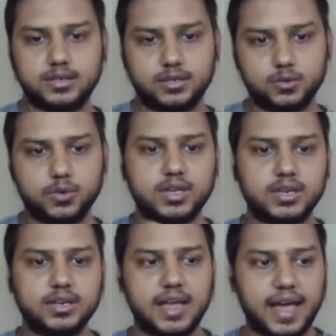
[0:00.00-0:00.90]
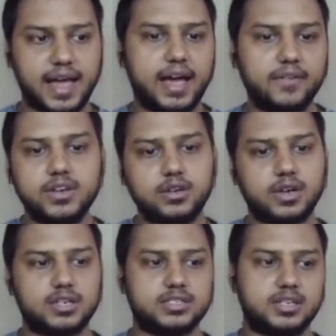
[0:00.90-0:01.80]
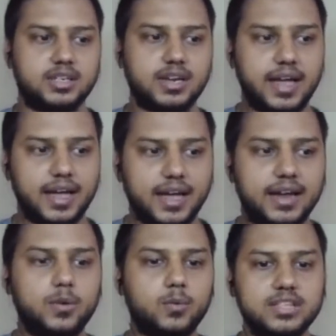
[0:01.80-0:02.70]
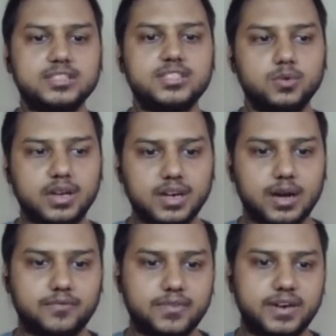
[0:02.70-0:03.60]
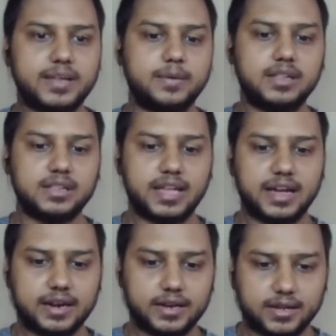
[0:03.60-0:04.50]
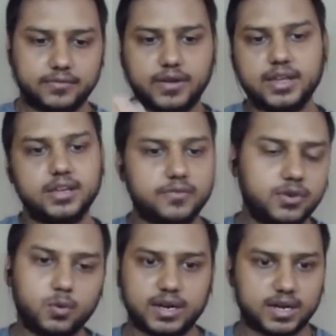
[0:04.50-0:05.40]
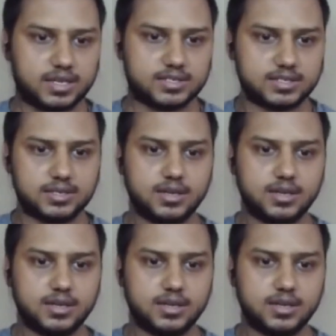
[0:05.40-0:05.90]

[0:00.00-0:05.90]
you can have in your arsenal and once you are comfortable that if i give you a task